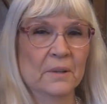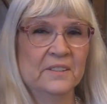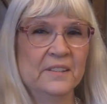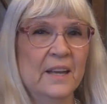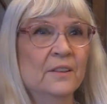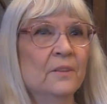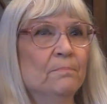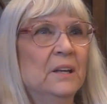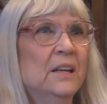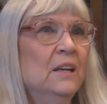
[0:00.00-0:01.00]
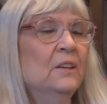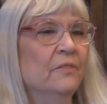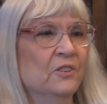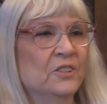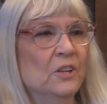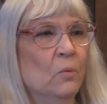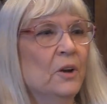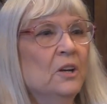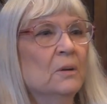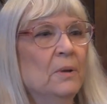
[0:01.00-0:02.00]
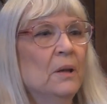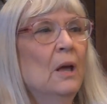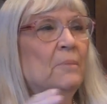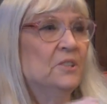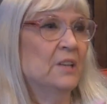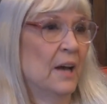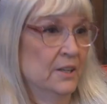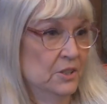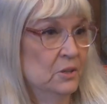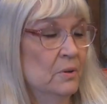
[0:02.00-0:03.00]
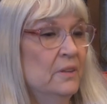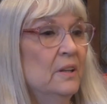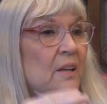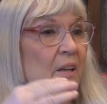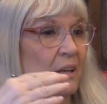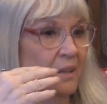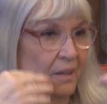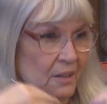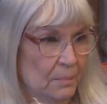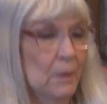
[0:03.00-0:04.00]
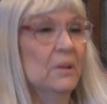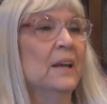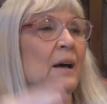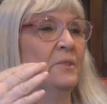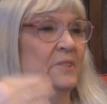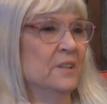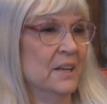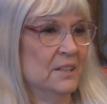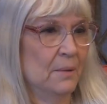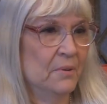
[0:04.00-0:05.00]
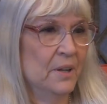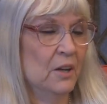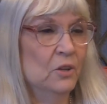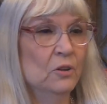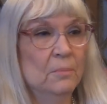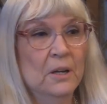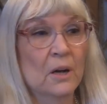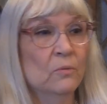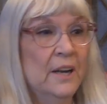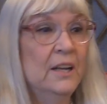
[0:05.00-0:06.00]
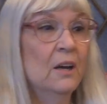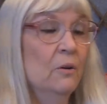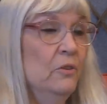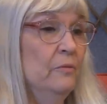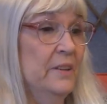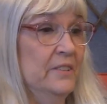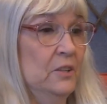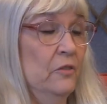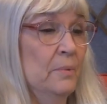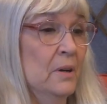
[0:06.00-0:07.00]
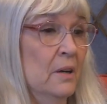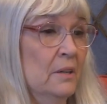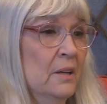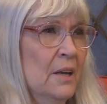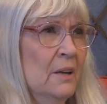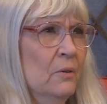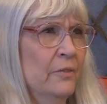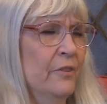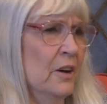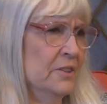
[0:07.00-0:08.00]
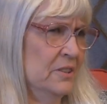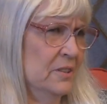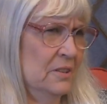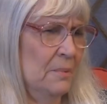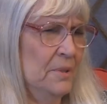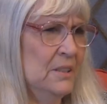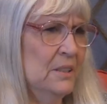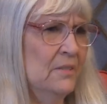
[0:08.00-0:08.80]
Let's say in the beginning of the first year. Where are you going to be? Besides doing the uh, the public house and that type of thing, are you going to be on radio? You've been, said you've been on but Fox Kentucky TV.